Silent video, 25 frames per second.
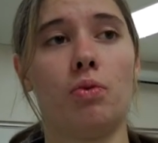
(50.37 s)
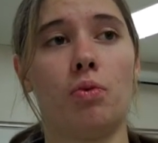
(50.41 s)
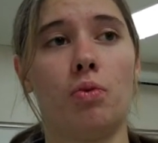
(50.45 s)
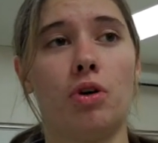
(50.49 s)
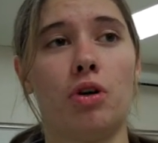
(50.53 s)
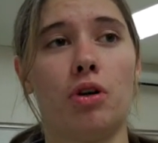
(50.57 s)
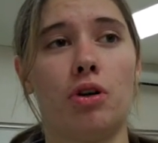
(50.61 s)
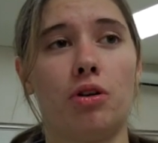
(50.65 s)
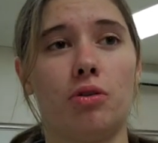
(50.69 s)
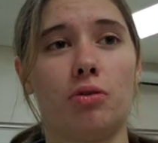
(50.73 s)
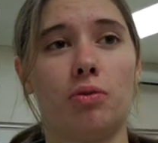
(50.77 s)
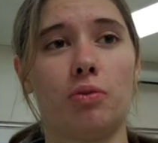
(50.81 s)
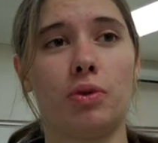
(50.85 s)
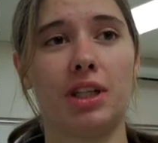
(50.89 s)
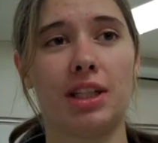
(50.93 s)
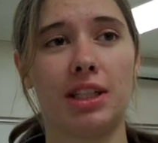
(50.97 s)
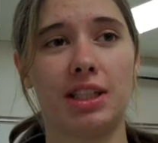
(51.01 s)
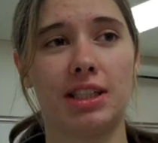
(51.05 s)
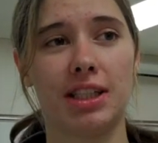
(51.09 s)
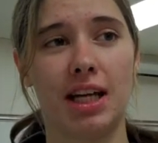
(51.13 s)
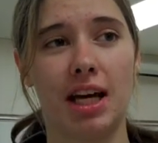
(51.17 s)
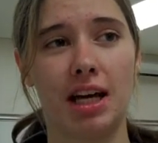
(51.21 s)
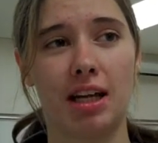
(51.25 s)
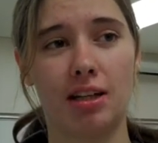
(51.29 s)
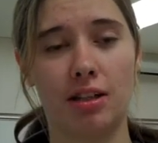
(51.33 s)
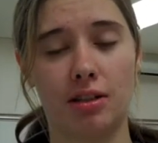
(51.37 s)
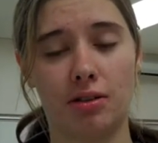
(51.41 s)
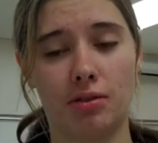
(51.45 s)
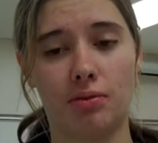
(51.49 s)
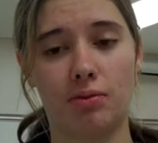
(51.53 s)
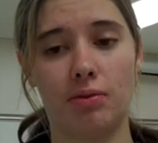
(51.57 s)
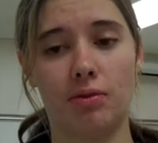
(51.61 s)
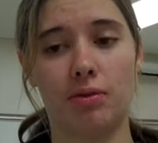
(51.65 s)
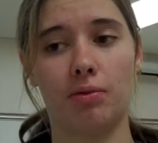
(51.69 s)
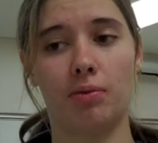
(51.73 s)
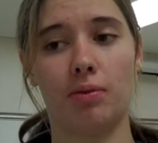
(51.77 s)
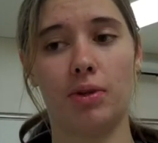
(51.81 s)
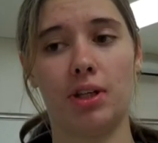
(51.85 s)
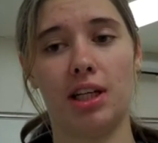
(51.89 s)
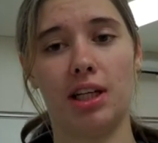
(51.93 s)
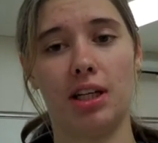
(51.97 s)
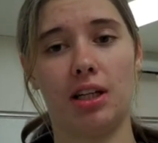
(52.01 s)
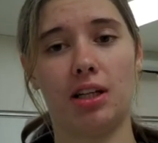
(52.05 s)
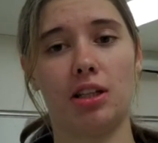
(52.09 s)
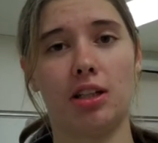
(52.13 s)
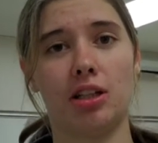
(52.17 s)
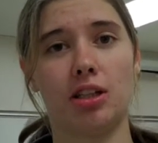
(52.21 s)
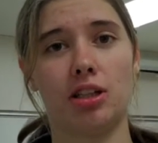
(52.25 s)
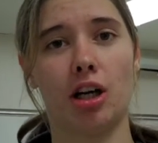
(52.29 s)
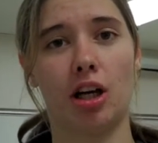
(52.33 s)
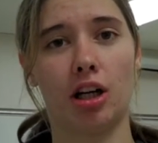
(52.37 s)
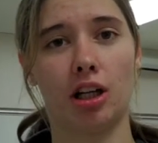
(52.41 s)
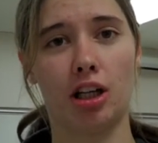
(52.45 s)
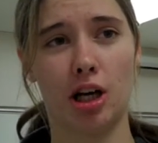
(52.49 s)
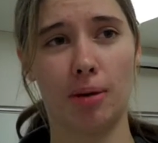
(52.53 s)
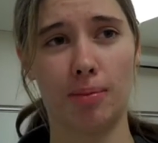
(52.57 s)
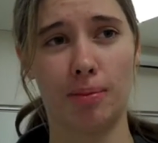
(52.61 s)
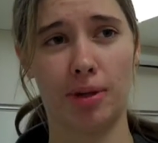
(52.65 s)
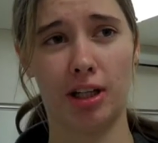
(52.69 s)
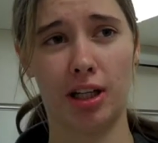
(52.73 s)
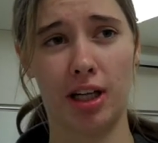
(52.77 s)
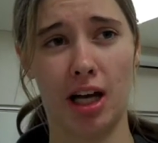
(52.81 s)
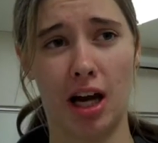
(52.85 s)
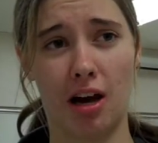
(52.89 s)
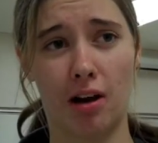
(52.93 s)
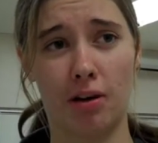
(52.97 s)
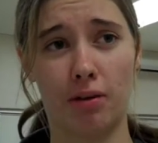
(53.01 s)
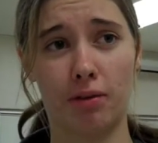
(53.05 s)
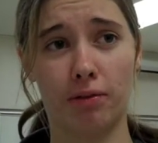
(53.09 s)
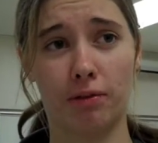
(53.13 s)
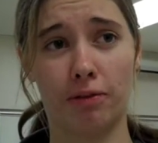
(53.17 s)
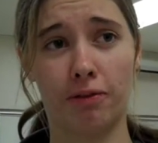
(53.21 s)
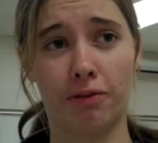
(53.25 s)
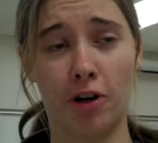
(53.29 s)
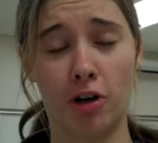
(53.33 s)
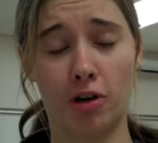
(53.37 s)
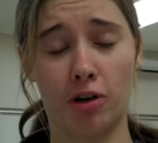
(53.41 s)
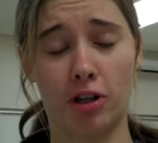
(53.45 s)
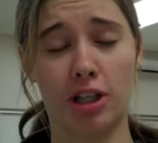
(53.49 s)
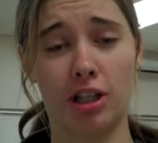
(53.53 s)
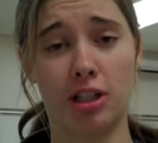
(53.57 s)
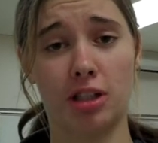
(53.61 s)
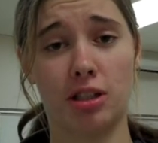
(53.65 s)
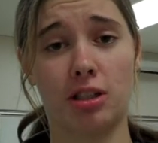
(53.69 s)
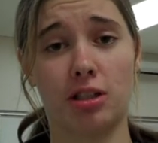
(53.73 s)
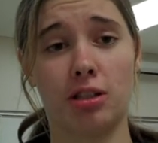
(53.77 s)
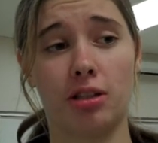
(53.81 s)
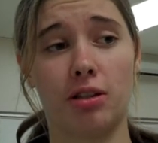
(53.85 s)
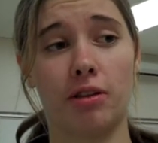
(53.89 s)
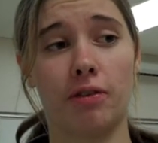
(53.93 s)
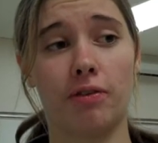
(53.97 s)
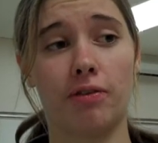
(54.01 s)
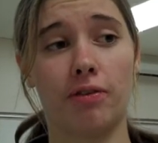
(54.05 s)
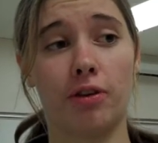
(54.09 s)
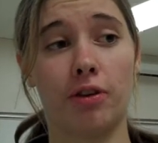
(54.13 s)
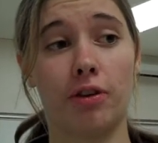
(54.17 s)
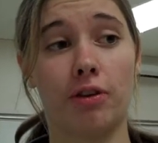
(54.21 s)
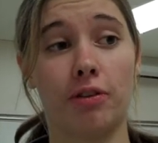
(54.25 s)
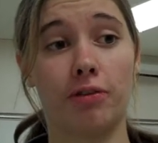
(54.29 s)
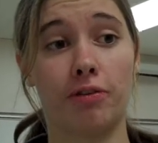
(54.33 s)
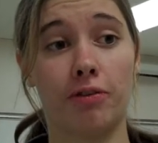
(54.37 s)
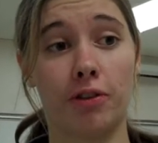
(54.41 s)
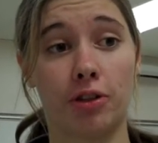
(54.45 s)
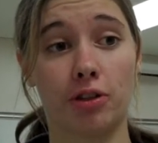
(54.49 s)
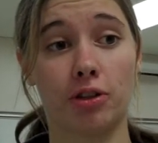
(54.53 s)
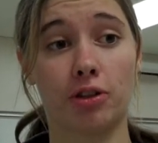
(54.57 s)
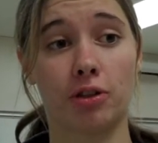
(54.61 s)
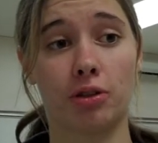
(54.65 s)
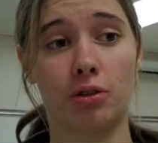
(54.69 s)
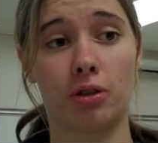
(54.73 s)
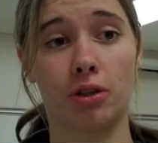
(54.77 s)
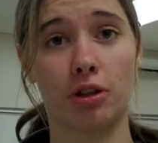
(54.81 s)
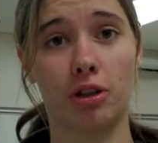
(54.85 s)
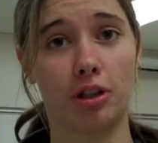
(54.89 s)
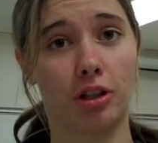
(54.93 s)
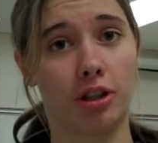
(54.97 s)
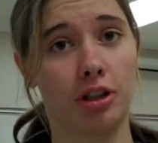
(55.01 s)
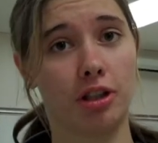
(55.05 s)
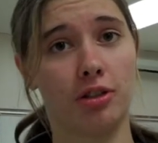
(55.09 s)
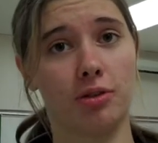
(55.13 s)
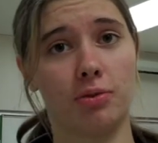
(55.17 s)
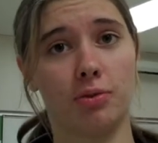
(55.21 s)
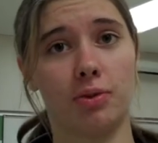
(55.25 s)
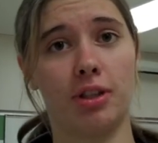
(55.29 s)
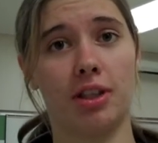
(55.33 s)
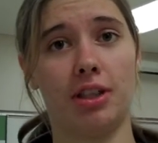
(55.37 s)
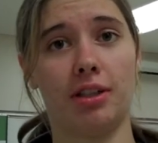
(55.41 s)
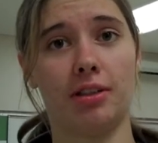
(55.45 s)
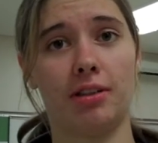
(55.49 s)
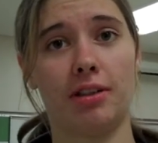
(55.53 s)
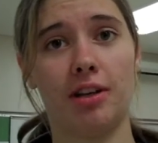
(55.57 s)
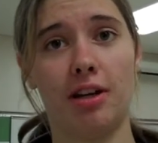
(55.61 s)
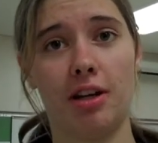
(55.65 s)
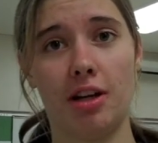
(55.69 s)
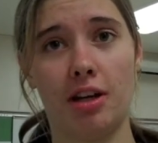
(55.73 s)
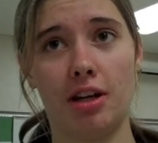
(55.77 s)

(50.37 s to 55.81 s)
Well, we decided we needed to start coming out focused for the first quarter because we